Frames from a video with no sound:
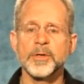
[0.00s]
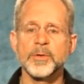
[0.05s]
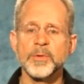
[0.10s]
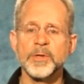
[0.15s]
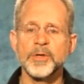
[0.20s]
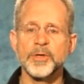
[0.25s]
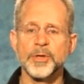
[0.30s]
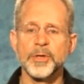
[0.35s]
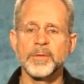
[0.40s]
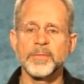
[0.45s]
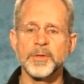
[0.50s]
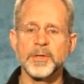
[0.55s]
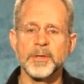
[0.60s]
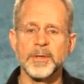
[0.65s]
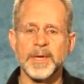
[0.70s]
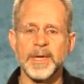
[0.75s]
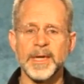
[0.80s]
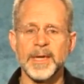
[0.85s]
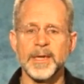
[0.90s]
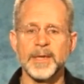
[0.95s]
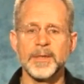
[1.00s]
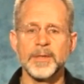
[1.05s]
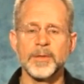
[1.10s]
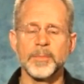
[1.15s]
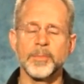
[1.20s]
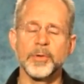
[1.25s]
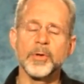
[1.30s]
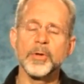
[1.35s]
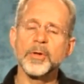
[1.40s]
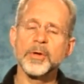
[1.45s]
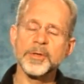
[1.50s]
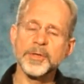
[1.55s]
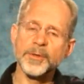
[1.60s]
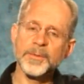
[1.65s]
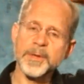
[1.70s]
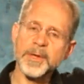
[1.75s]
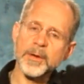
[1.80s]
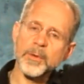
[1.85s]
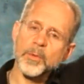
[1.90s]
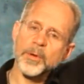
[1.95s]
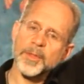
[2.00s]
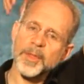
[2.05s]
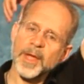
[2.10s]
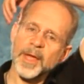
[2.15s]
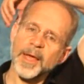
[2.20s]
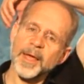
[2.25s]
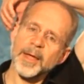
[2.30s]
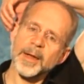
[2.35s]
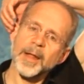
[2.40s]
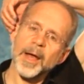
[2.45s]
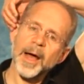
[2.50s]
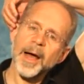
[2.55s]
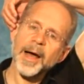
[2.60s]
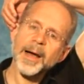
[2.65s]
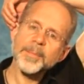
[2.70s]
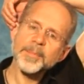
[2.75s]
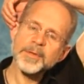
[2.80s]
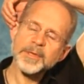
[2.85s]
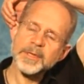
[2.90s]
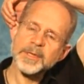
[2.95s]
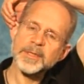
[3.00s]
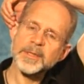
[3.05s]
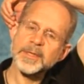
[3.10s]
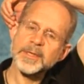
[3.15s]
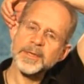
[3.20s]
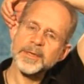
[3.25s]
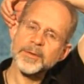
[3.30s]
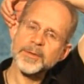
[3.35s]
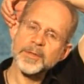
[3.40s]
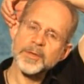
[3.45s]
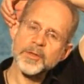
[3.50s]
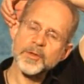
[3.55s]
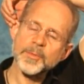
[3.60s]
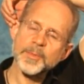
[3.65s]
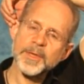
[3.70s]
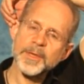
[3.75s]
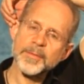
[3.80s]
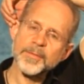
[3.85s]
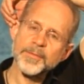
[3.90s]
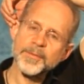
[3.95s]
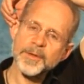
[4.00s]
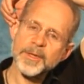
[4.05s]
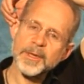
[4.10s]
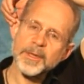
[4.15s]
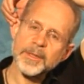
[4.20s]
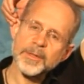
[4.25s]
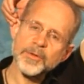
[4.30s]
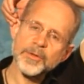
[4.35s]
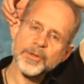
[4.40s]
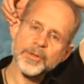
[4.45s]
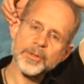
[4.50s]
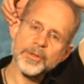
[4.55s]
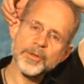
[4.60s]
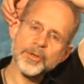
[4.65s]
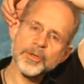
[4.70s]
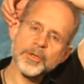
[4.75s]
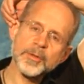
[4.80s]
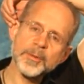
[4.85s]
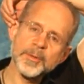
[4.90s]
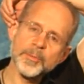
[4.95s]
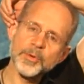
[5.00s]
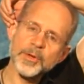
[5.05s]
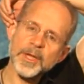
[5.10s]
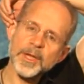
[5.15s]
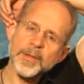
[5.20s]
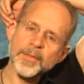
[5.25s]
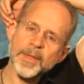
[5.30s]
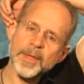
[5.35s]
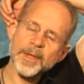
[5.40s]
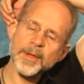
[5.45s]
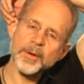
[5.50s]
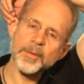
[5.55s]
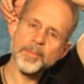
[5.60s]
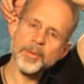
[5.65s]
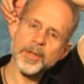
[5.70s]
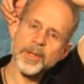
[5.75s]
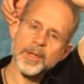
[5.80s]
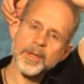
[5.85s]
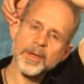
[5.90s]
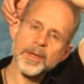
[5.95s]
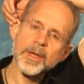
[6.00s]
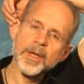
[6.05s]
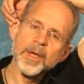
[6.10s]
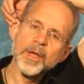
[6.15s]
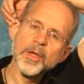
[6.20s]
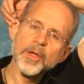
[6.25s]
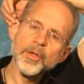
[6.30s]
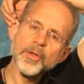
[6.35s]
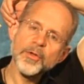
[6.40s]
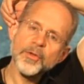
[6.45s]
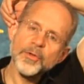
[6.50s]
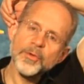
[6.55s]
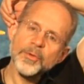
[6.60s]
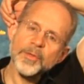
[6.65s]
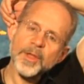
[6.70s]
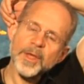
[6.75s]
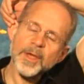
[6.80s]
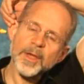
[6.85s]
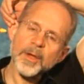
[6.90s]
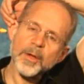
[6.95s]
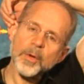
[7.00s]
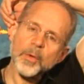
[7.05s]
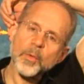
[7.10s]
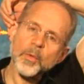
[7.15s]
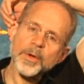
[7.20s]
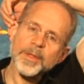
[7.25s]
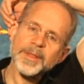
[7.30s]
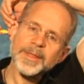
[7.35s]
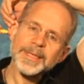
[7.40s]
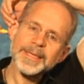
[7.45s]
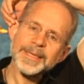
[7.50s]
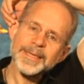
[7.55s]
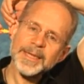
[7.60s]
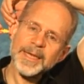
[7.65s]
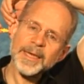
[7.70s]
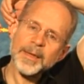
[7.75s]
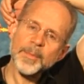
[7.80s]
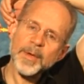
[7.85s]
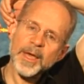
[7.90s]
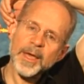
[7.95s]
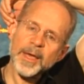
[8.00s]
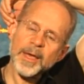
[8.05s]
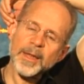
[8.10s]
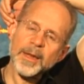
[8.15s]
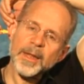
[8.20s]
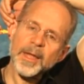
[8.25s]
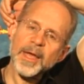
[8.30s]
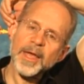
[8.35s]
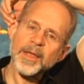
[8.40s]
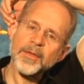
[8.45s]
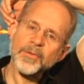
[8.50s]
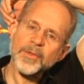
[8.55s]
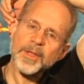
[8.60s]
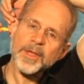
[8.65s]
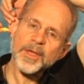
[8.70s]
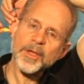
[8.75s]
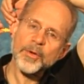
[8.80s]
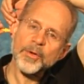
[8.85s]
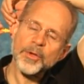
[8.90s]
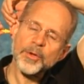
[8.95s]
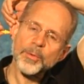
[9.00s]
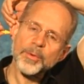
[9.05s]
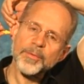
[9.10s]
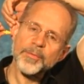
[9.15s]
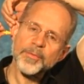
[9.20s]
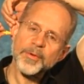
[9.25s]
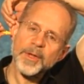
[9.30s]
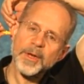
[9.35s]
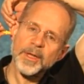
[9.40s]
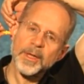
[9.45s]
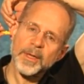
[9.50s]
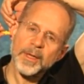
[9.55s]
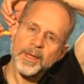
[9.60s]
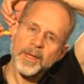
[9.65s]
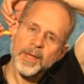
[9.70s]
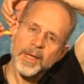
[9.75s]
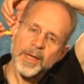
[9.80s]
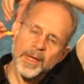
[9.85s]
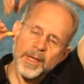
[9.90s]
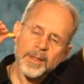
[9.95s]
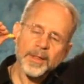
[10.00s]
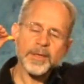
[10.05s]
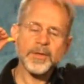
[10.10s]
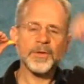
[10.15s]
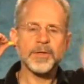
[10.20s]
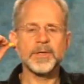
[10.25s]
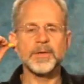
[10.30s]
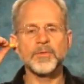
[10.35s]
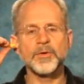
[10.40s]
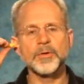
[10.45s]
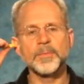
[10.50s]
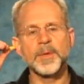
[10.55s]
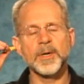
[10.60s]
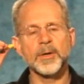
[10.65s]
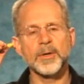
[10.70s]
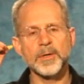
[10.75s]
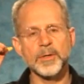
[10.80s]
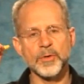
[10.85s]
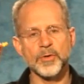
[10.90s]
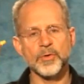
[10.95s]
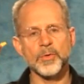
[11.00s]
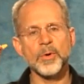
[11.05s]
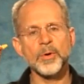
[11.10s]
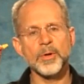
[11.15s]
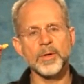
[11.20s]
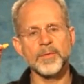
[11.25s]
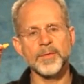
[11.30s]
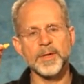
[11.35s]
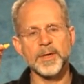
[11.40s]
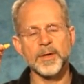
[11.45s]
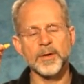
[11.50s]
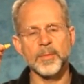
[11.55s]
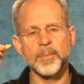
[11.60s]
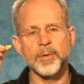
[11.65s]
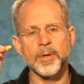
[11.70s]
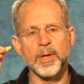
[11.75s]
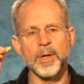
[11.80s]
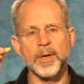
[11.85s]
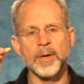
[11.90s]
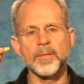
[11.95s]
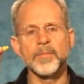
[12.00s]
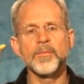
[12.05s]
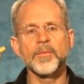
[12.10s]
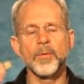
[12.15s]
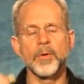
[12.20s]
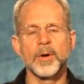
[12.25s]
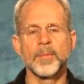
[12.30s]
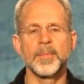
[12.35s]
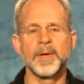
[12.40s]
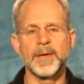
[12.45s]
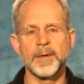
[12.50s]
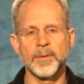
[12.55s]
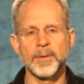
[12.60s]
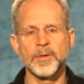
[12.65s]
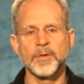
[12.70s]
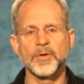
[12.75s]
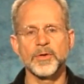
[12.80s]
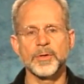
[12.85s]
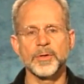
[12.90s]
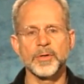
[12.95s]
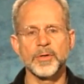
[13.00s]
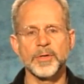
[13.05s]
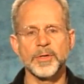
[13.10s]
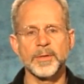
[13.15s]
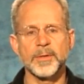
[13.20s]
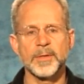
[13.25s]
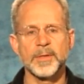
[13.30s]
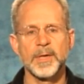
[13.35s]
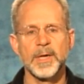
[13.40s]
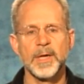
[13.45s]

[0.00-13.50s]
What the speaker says: you to reach over your head to pull on your ear with the hand opposite the ear that is being fitted so that you can be bringing the earplug to the ear with the same hand as the ear you are fitting. This gives you better control of the earplug for a better insertion.